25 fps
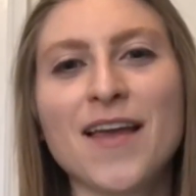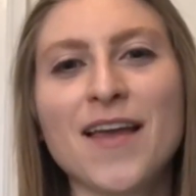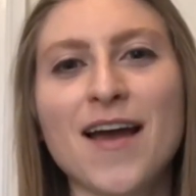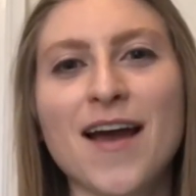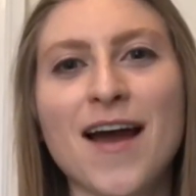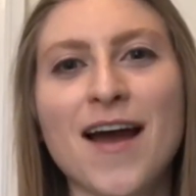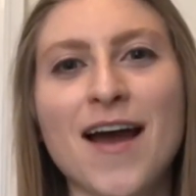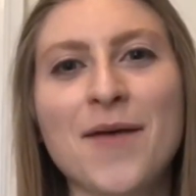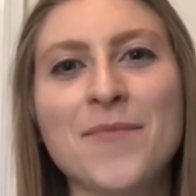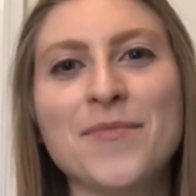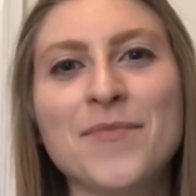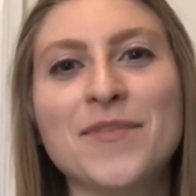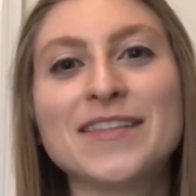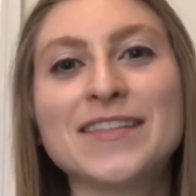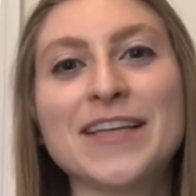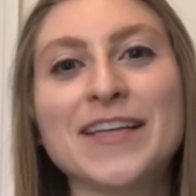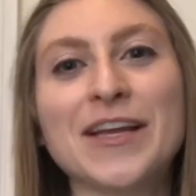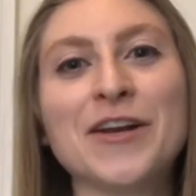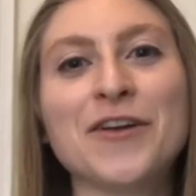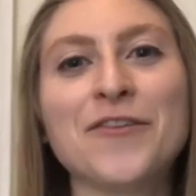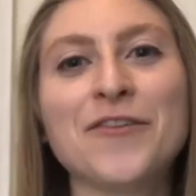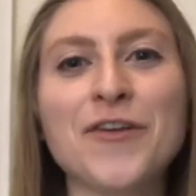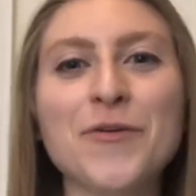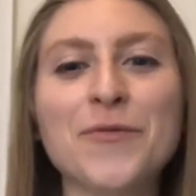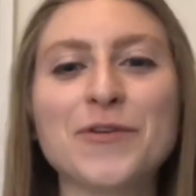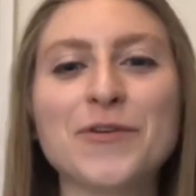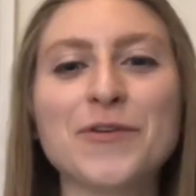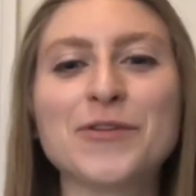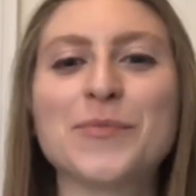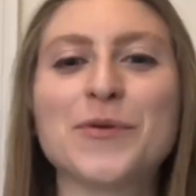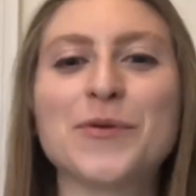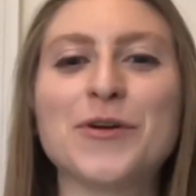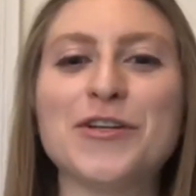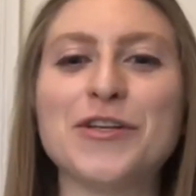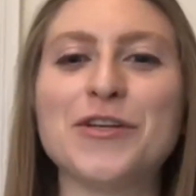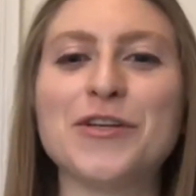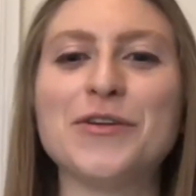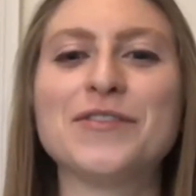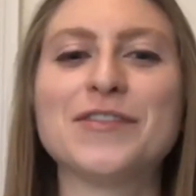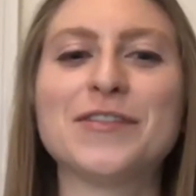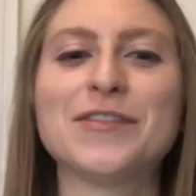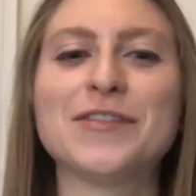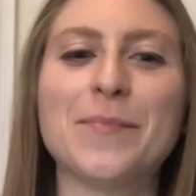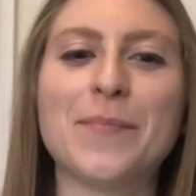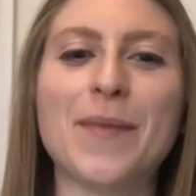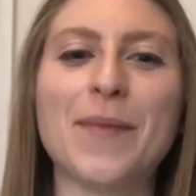Um, this interview was produced